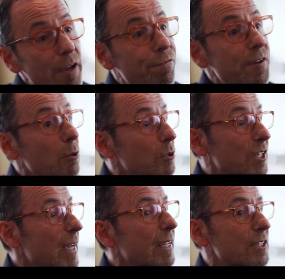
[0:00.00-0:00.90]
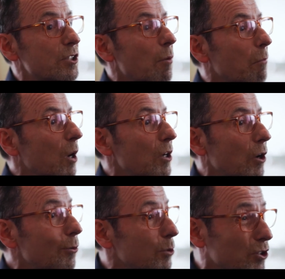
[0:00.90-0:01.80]
if you see somebody
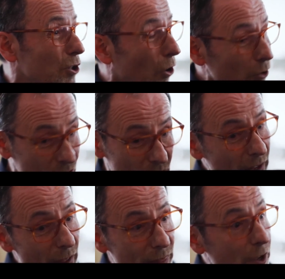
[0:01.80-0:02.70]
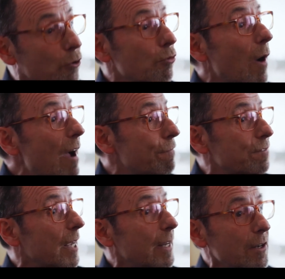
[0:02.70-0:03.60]
who's got the
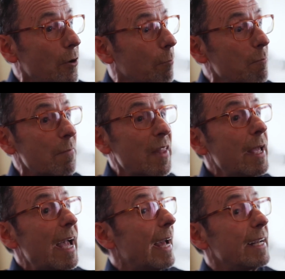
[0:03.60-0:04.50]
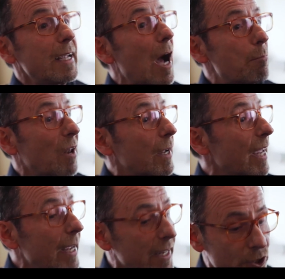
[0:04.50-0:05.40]
graft in them and the
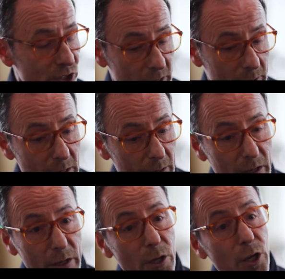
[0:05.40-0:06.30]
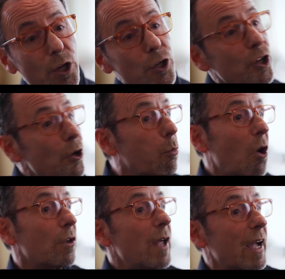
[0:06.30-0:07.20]
application, you
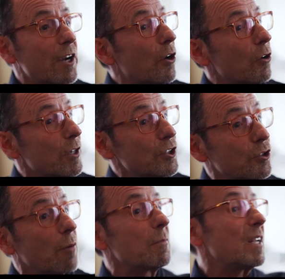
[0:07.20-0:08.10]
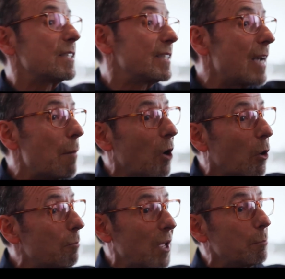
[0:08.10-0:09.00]
want to encourage them to step
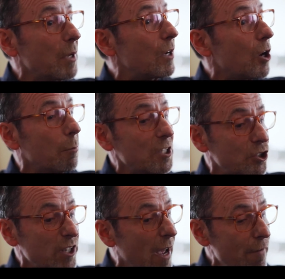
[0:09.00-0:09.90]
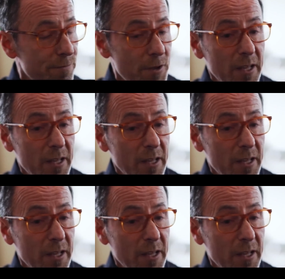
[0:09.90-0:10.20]
up and become a chef.